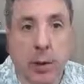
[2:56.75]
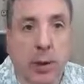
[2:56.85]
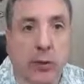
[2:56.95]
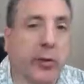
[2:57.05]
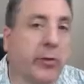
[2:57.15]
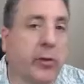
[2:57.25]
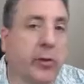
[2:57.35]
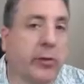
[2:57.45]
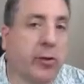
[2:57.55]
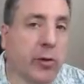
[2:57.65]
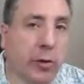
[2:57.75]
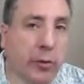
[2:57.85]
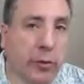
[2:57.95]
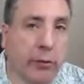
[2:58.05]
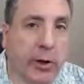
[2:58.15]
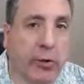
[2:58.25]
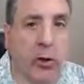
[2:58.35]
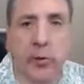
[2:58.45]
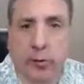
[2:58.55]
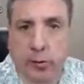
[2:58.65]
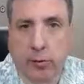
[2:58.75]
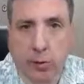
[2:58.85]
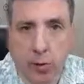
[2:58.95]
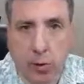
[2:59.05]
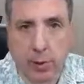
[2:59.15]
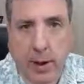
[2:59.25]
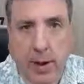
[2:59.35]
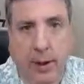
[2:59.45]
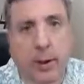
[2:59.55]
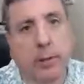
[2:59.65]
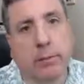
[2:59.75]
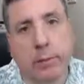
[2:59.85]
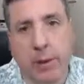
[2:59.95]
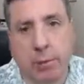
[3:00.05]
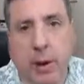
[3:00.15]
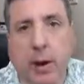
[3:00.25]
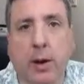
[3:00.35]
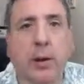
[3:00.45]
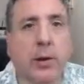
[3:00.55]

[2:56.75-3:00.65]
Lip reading: If it's in the cervical region, it's the cervical body, lumbar